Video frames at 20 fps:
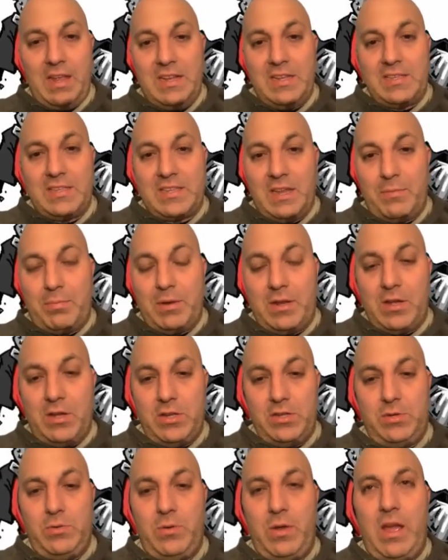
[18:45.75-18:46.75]
He's like,
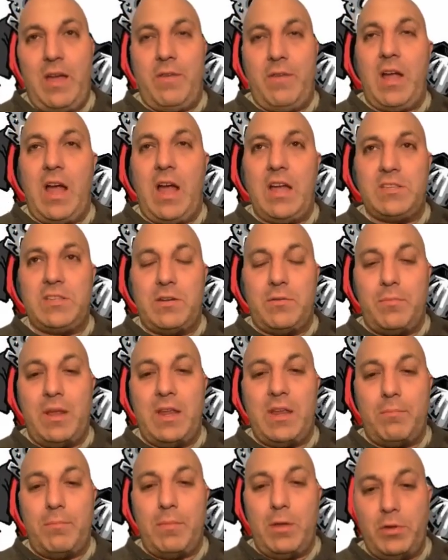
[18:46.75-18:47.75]
because you have guys that are
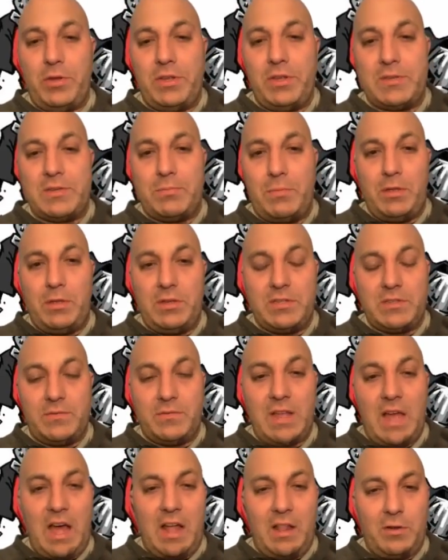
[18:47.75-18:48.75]
making millions and millions of
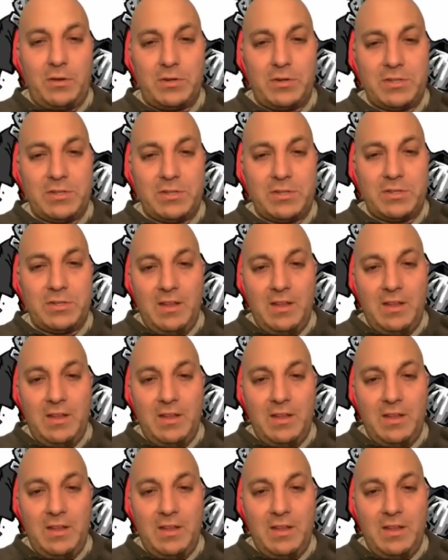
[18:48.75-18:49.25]
dollars,